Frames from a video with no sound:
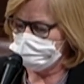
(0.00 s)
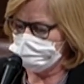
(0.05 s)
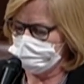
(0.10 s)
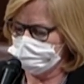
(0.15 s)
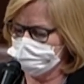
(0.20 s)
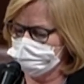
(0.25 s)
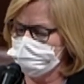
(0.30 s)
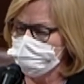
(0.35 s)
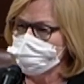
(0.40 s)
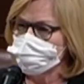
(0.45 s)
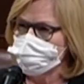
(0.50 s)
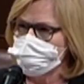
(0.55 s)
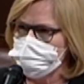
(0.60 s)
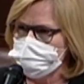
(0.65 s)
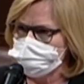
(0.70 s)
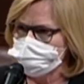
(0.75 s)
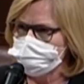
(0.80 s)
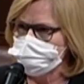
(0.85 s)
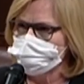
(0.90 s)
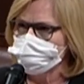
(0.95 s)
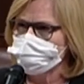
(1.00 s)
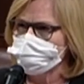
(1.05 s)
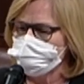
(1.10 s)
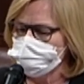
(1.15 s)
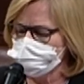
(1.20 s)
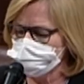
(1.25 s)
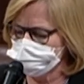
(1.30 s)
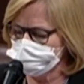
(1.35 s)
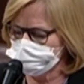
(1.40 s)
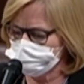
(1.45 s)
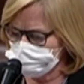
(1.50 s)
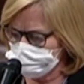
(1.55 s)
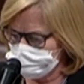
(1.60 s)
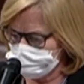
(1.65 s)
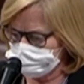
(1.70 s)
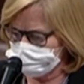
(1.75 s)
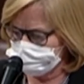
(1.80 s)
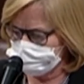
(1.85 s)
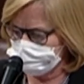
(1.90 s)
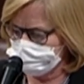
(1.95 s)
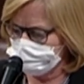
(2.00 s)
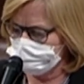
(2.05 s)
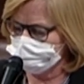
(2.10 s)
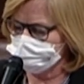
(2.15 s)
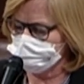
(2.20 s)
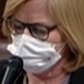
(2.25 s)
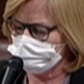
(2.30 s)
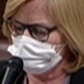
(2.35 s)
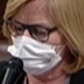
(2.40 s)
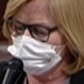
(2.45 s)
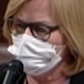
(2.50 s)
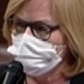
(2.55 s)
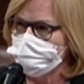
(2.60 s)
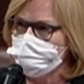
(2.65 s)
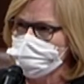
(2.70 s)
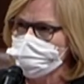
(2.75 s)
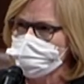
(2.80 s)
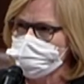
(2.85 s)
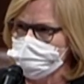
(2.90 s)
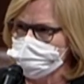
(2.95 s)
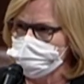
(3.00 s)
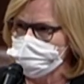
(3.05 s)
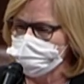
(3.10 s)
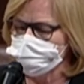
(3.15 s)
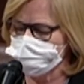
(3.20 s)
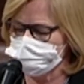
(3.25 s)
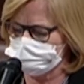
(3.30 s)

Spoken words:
and the amendment fell short of the required number of